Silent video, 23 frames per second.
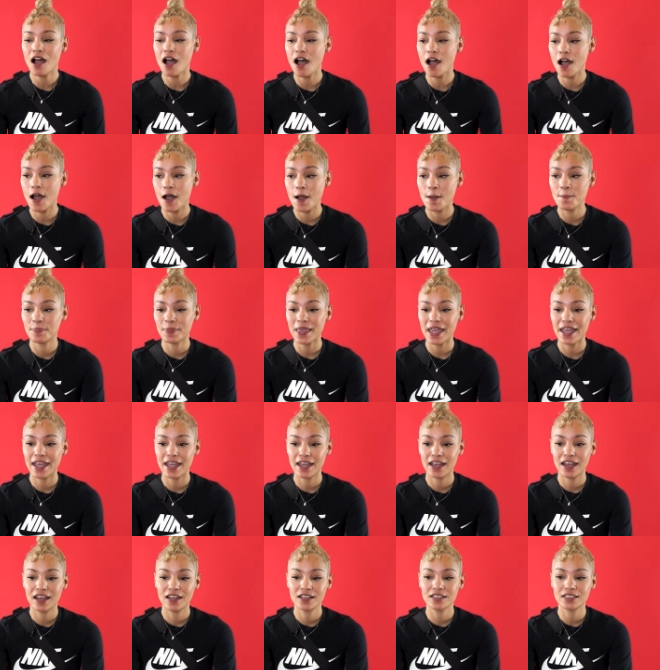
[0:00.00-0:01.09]
Um,
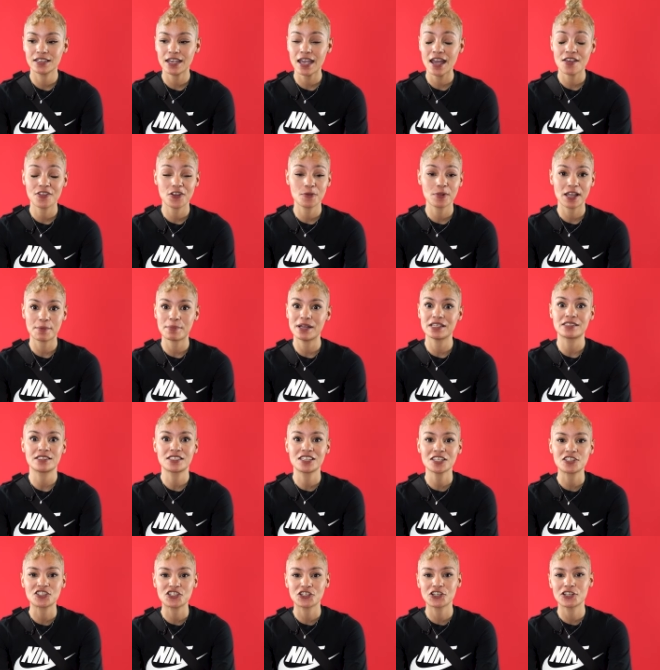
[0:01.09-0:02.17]
and yeah, they're like my
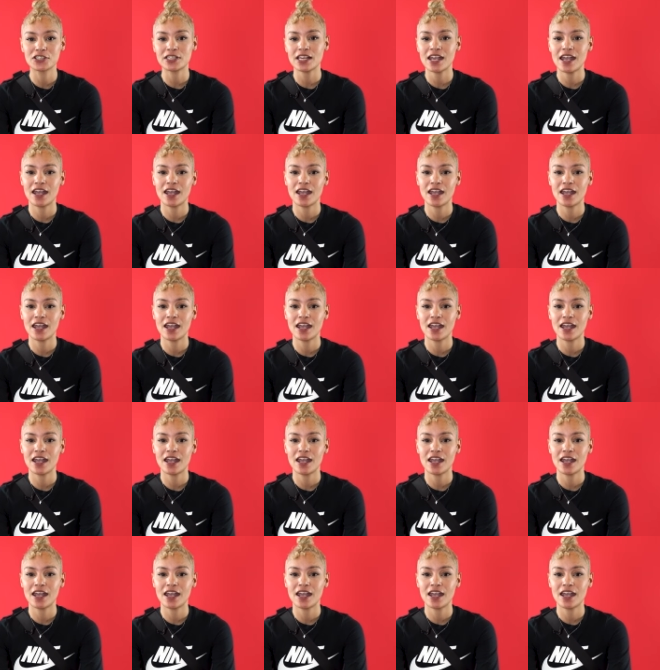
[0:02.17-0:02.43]
sisters.